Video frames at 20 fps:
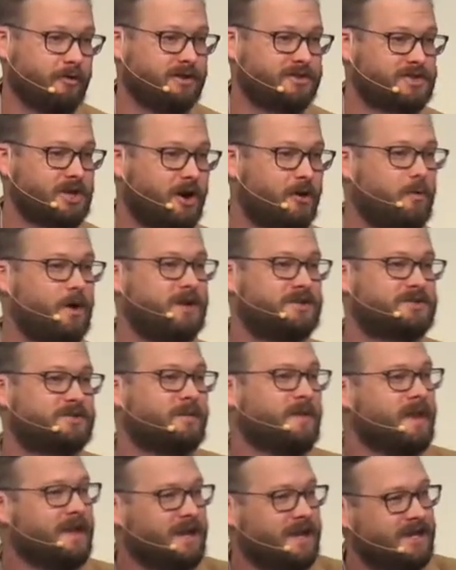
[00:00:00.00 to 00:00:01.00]
It's
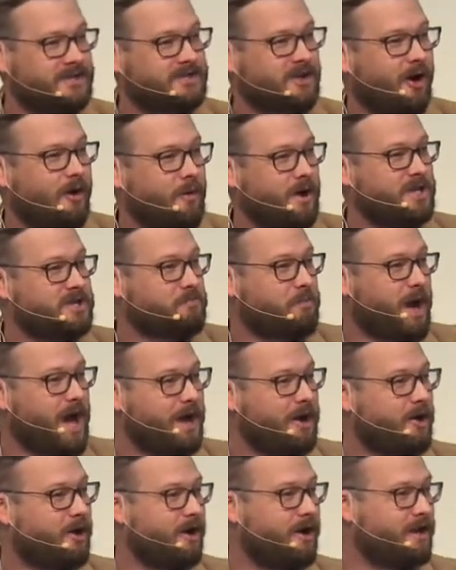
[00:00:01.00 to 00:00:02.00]
always, it's always
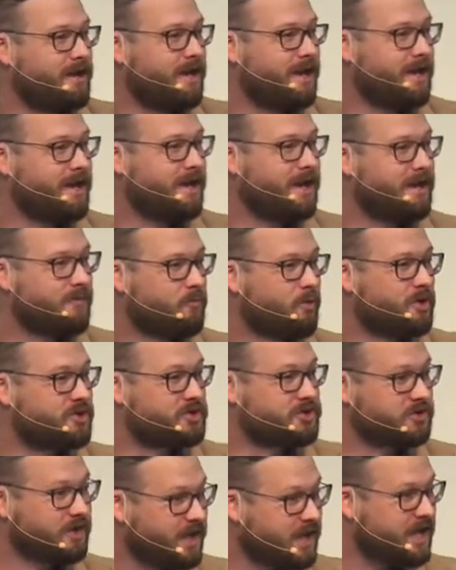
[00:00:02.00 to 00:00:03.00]
better and, and, and
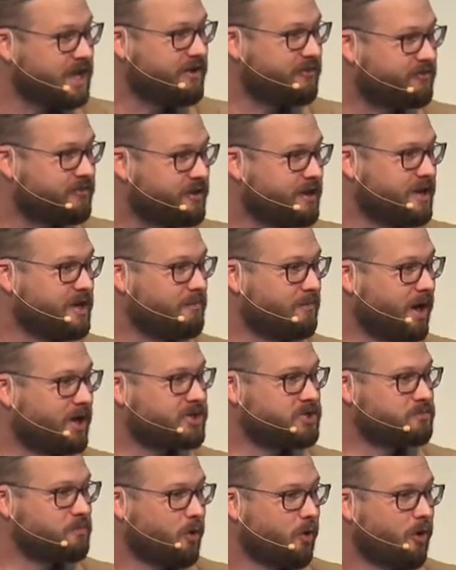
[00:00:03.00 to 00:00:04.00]
received
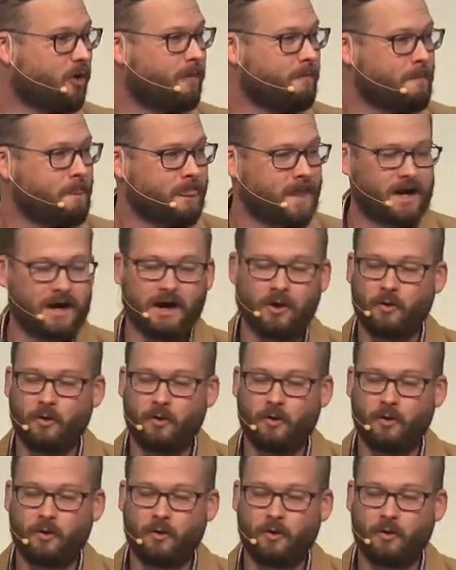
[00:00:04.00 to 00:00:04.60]
much more uh,